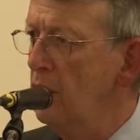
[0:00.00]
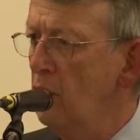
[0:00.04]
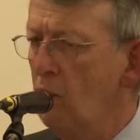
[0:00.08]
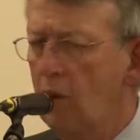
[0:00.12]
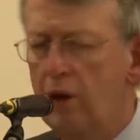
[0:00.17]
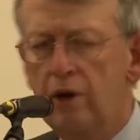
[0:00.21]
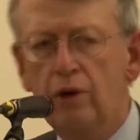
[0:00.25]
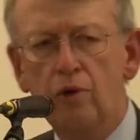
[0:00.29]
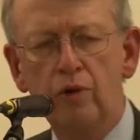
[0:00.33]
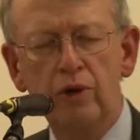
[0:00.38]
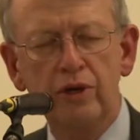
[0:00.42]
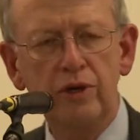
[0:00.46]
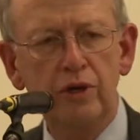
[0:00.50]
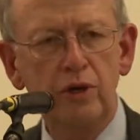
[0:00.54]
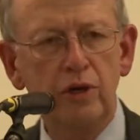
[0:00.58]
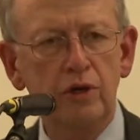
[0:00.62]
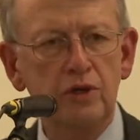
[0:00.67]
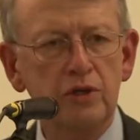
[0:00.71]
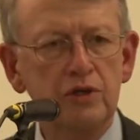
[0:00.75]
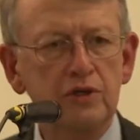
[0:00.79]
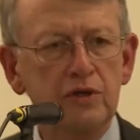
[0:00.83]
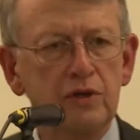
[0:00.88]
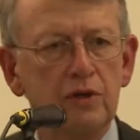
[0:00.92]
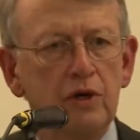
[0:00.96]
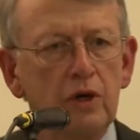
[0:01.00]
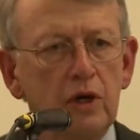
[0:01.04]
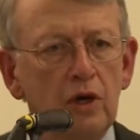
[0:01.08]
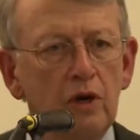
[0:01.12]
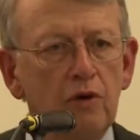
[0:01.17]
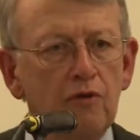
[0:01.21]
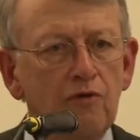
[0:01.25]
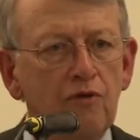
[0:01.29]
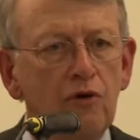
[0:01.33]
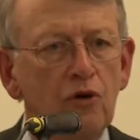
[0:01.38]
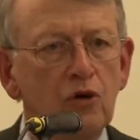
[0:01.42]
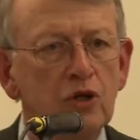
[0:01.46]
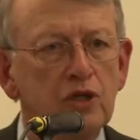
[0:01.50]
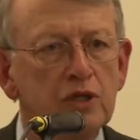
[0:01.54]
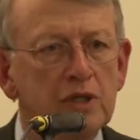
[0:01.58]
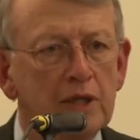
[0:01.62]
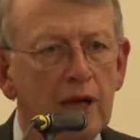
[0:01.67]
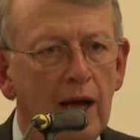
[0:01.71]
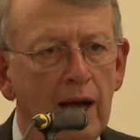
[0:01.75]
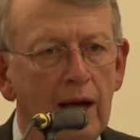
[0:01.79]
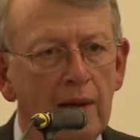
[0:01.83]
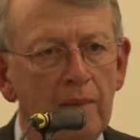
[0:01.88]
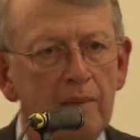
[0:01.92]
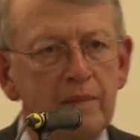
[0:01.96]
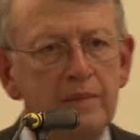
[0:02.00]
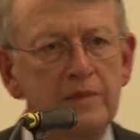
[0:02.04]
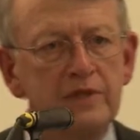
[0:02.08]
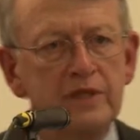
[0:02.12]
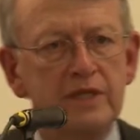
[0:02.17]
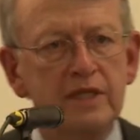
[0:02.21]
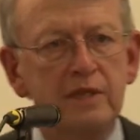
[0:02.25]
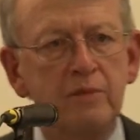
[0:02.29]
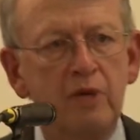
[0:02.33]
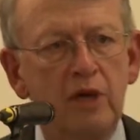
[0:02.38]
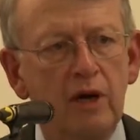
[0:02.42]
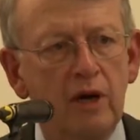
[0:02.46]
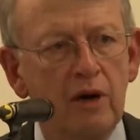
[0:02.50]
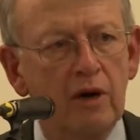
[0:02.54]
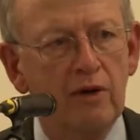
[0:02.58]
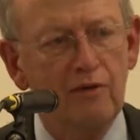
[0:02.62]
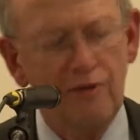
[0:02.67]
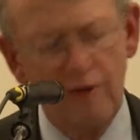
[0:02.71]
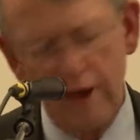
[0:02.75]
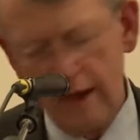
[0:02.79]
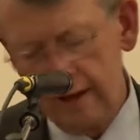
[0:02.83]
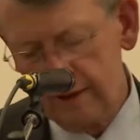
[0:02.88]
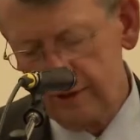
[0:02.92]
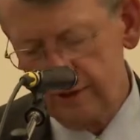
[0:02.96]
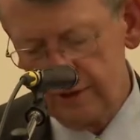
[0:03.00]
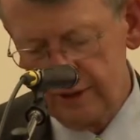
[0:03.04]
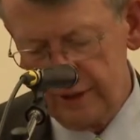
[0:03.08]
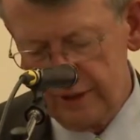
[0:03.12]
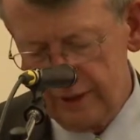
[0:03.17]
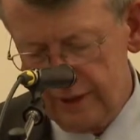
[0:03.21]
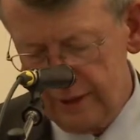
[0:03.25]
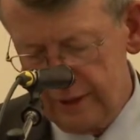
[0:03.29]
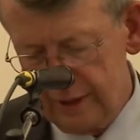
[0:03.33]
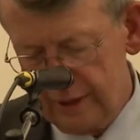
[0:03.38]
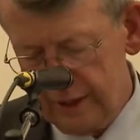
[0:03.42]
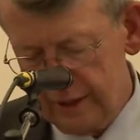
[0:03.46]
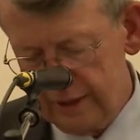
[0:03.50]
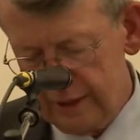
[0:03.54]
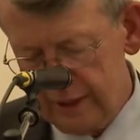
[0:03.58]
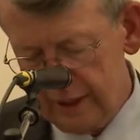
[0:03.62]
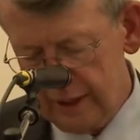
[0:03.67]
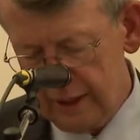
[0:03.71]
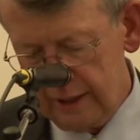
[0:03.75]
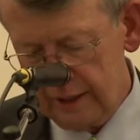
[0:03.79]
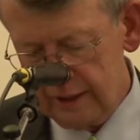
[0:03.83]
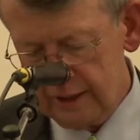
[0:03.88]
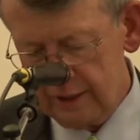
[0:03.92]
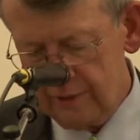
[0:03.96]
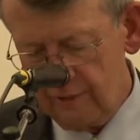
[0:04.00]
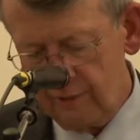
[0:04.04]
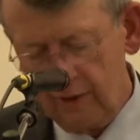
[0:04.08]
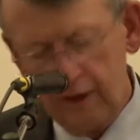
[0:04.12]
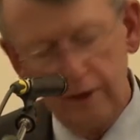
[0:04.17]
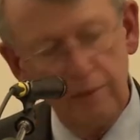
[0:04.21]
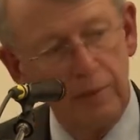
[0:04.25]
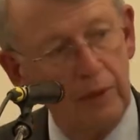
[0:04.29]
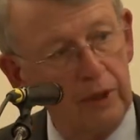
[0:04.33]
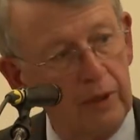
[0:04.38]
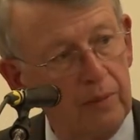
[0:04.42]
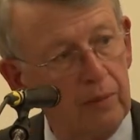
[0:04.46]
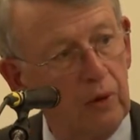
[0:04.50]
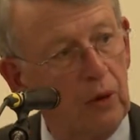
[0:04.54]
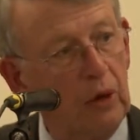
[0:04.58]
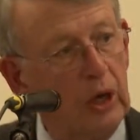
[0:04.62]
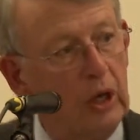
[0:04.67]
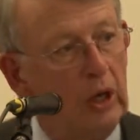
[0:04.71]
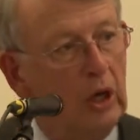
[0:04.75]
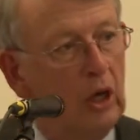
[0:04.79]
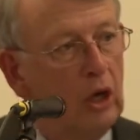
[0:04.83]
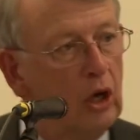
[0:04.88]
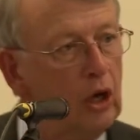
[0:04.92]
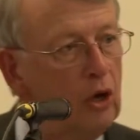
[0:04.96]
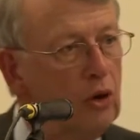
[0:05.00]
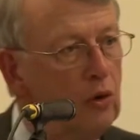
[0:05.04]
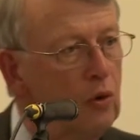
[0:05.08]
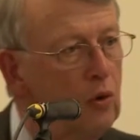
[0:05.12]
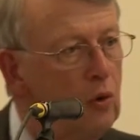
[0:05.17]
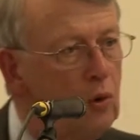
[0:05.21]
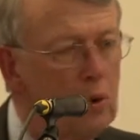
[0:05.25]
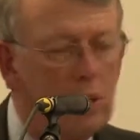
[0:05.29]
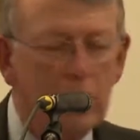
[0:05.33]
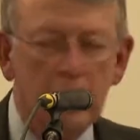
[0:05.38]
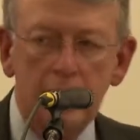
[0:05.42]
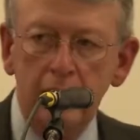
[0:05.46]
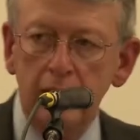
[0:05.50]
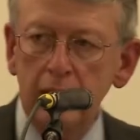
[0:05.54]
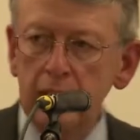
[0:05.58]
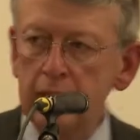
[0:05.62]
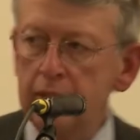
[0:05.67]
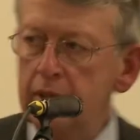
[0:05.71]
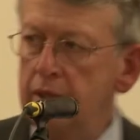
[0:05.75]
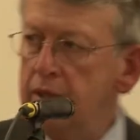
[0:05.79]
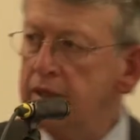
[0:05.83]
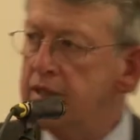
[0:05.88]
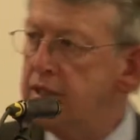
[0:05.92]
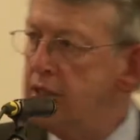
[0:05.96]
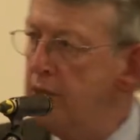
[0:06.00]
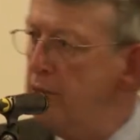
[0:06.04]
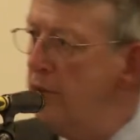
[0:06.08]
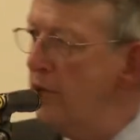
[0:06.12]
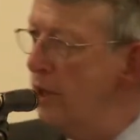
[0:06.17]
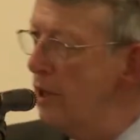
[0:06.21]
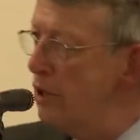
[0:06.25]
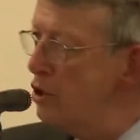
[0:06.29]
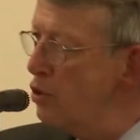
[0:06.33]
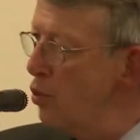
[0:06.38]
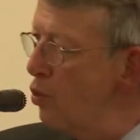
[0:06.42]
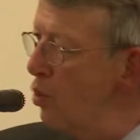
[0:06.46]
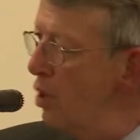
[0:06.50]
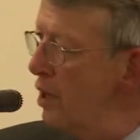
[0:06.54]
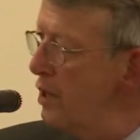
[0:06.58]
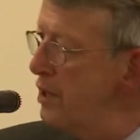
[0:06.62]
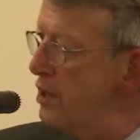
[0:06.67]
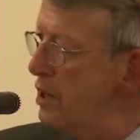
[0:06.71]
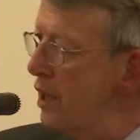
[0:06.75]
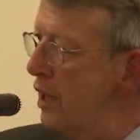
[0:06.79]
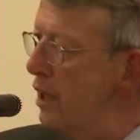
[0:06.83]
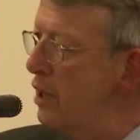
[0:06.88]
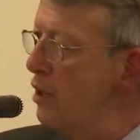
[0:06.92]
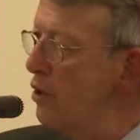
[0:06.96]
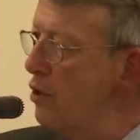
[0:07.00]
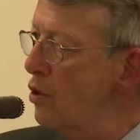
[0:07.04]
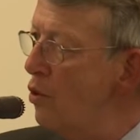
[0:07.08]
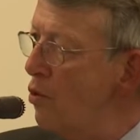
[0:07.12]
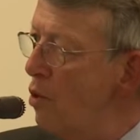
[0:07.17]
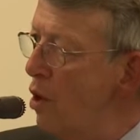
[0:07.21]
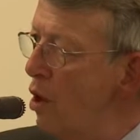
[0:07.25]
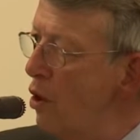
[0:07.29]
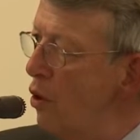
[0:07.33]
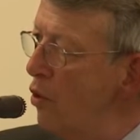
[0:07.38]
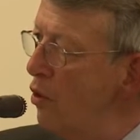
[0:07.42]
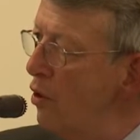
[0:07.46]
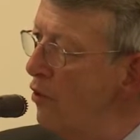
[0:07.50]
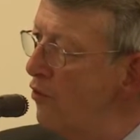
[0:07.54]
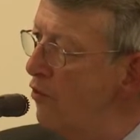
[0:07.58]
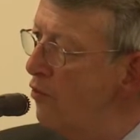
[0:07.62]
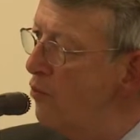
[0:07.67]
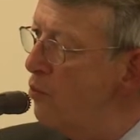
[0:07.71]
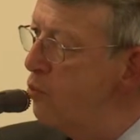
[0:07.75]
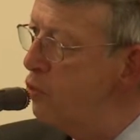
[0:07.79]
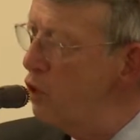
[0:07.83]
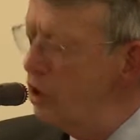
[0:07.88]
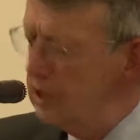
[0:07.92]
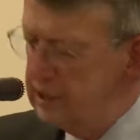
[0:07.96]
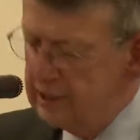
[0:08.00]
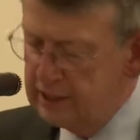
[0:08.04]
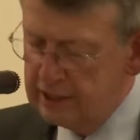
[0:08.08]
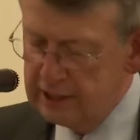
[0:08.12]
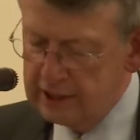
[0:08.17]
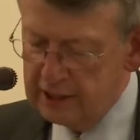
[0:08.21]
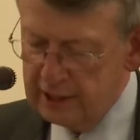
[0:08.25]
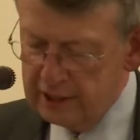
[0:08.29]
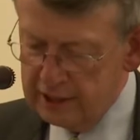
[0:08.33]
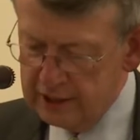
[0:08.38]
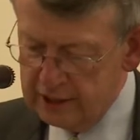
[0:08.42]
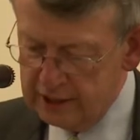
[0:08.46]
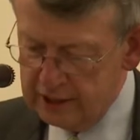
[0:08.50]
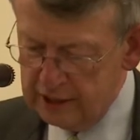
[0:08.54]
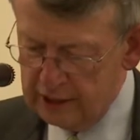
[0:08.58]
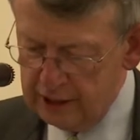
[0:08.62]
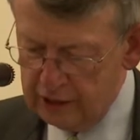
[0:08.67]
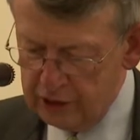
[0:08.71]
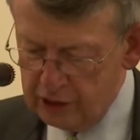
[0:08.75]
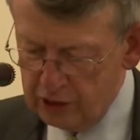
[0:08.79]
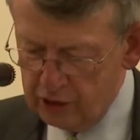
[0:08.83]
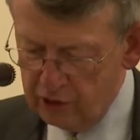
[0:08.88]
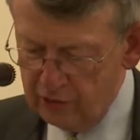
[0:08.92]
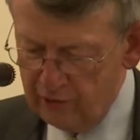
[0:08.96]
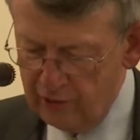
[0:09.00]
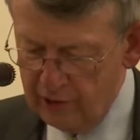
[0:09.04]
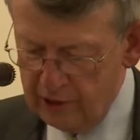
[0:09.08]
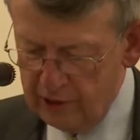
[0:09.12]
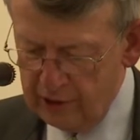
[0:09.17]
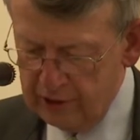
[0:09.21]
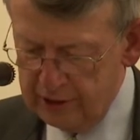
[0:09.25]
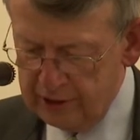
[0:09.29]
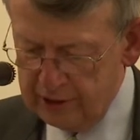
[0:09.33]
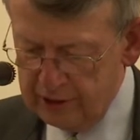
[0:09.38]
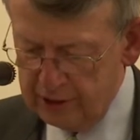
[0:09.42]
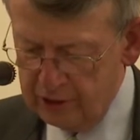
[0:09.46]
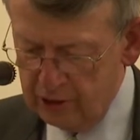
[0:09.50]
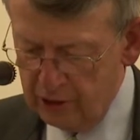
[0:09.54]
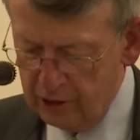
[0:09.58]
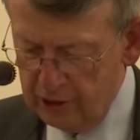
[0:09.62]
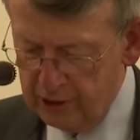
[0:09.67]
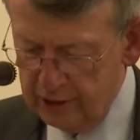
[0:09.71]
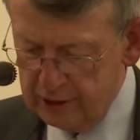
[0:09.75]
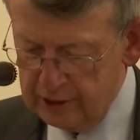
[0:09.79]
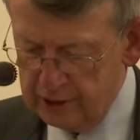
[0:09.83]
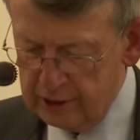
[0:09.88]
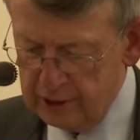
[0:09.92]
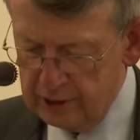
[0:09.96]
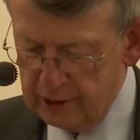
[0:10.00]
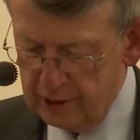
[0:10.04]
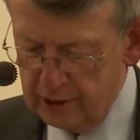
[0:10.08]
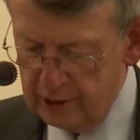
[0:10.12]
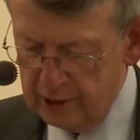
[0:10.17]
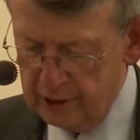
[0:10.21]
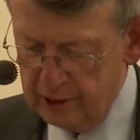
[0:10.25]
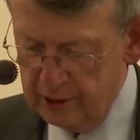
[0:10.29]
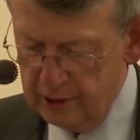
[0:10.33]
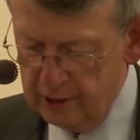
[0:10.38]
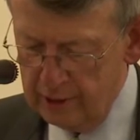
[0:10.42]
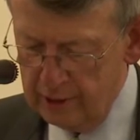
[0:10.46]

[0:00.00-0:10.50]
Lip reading: Why don't we use full-time seminary faculty in education of lay people? Who in the seminaries are really taking the role of priest as teacher very seriously?